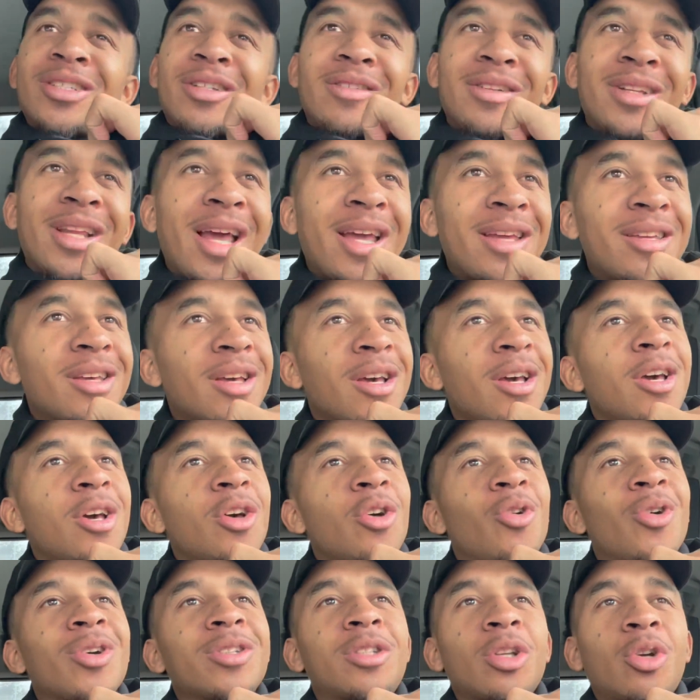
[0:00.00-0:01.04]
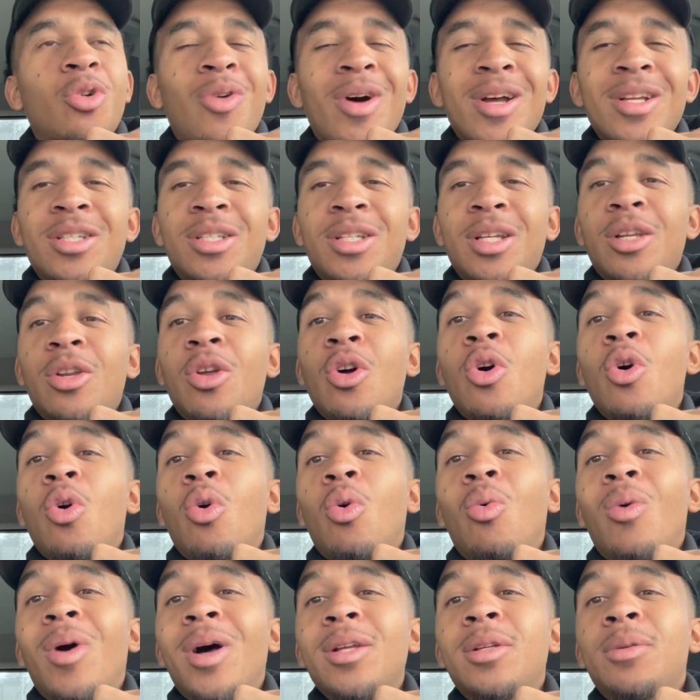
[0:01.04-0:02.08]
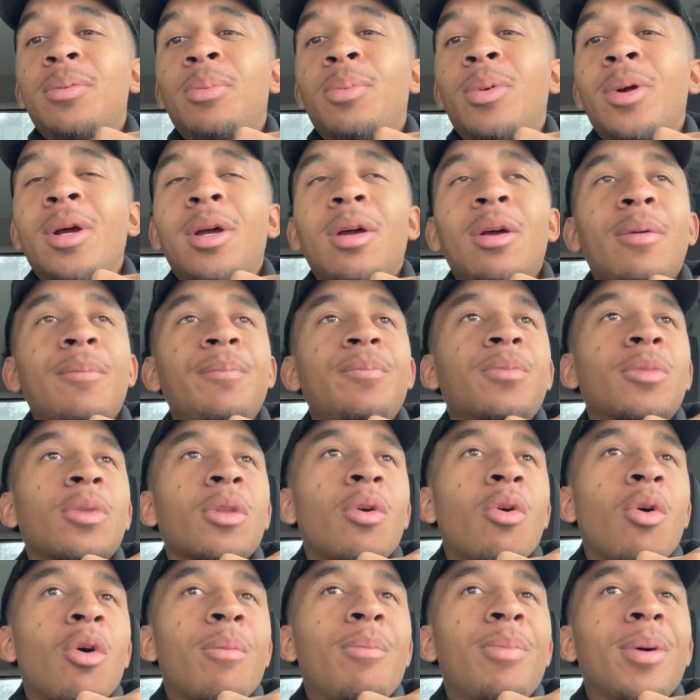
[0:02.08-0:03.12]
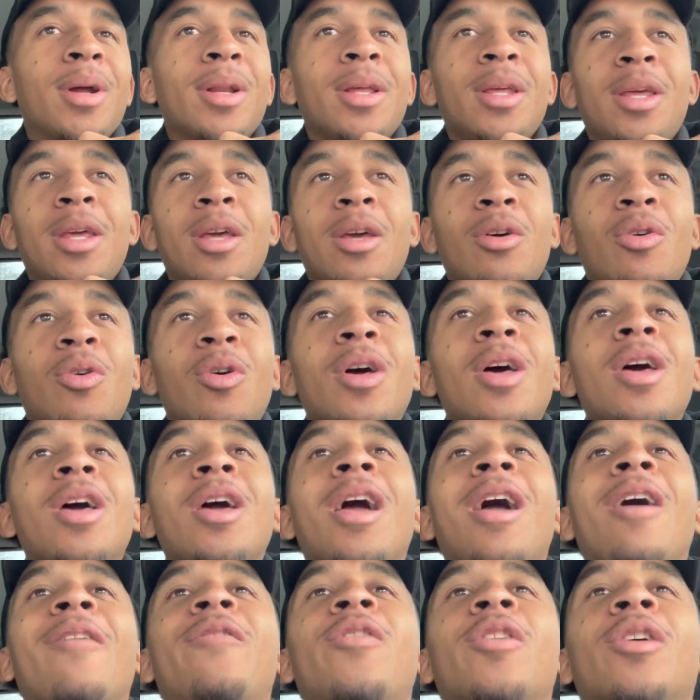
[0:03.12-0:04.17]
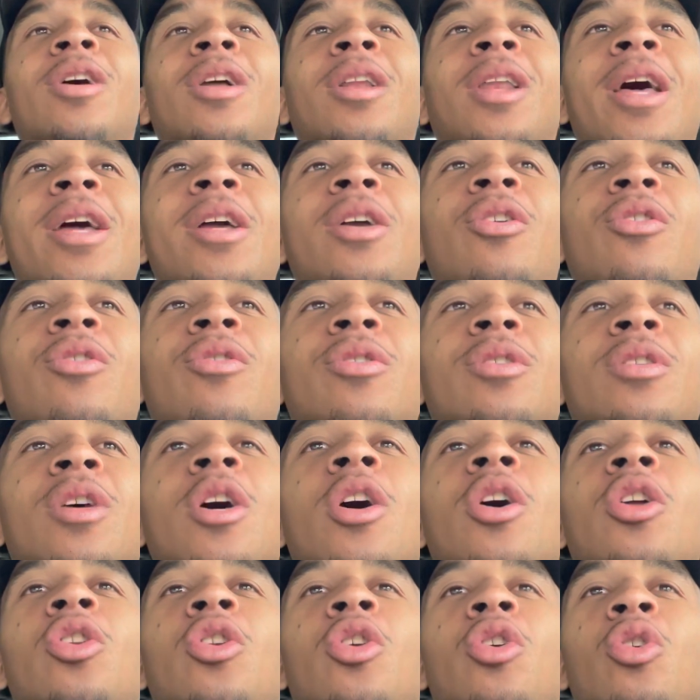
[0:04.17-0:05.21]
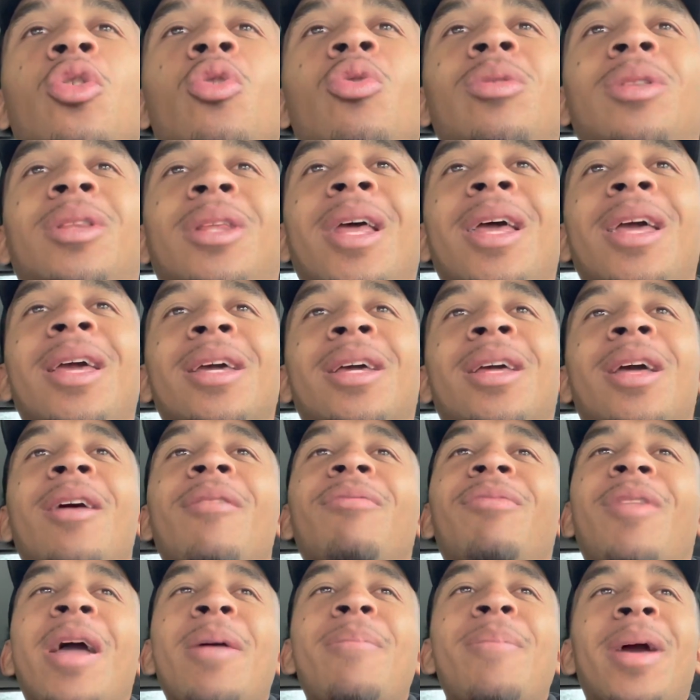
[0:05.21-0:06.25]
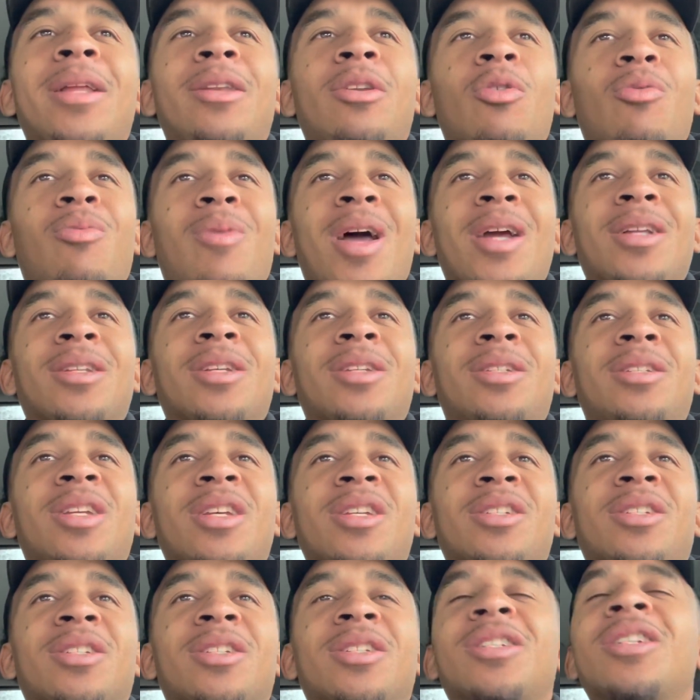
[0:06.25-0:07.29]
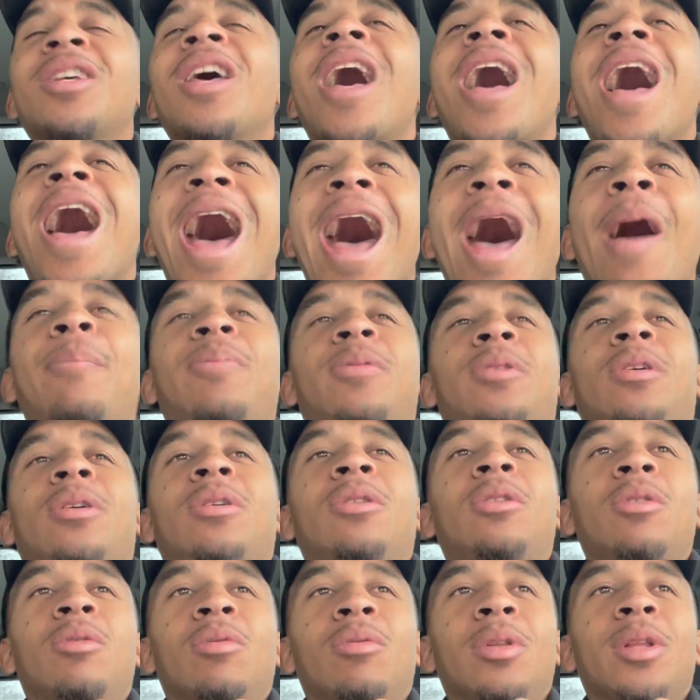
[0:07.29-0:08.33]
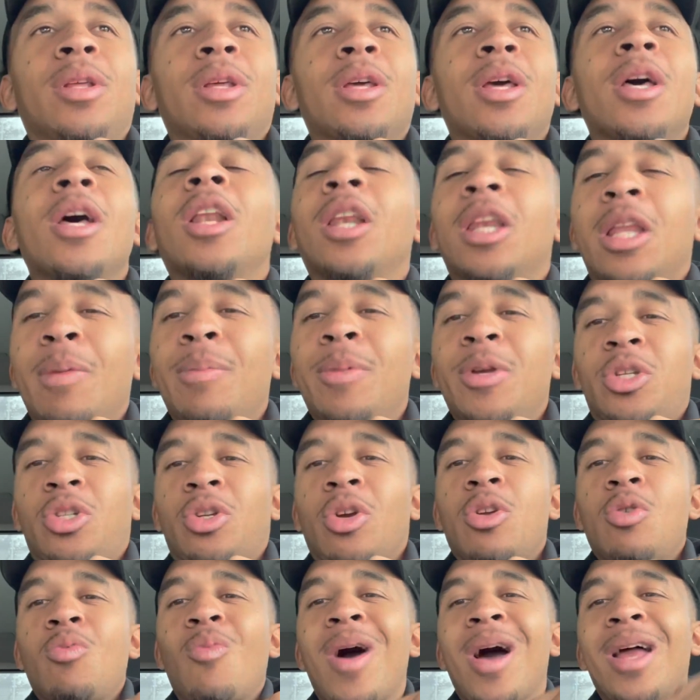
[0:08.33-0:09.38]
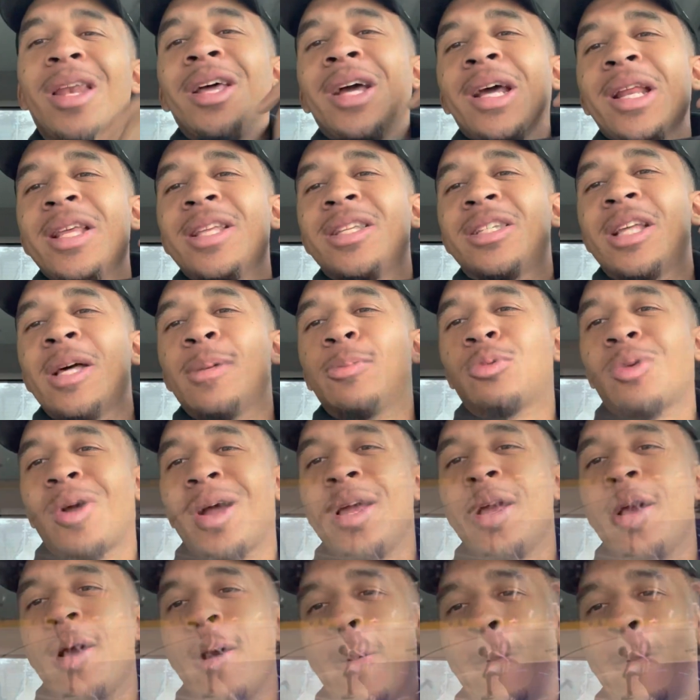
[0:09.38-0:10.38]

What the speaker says: day. What's the question? Westbrook or Buddy Hield? If you're the Lakers, do you think they made the right decisions? Absolutely. Let me show you why. Look at these clips right here.